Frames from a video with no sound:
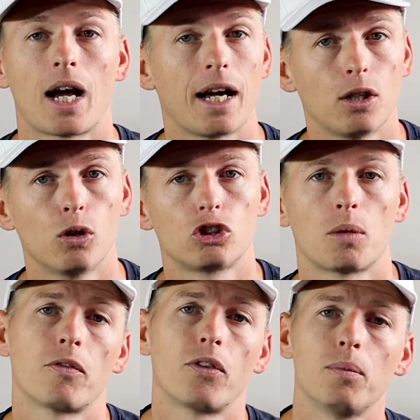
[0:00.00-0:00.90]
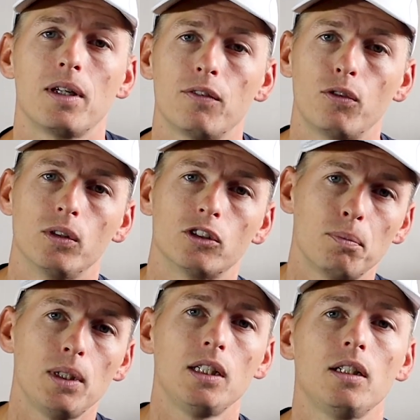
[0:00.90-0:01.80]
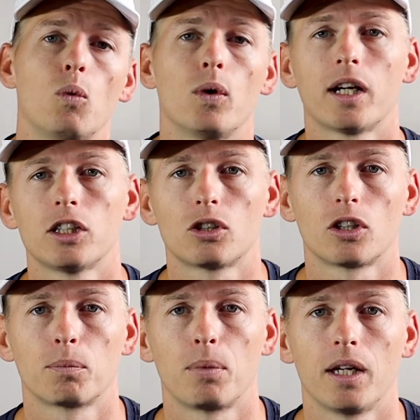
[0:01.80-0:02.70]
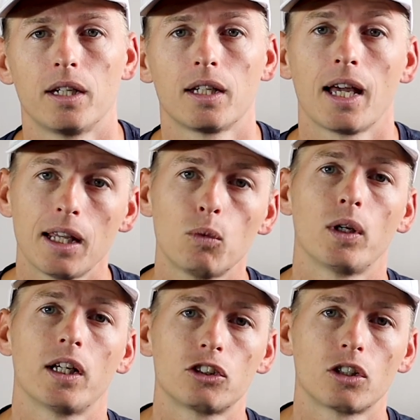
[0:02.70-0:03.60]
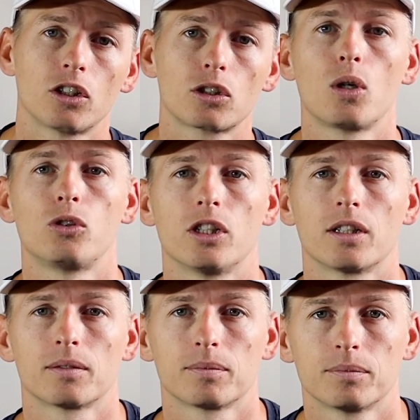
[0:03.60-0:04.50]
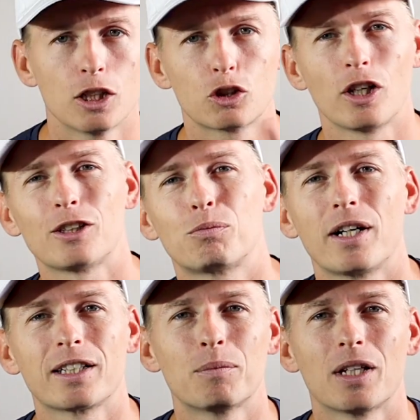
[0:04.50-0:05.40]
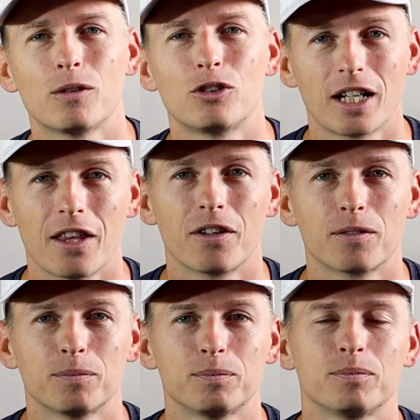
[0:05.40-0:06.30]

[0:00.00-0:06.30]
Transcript: I know some of them influenced me when I started playing and when I started coaching. So let's break them down together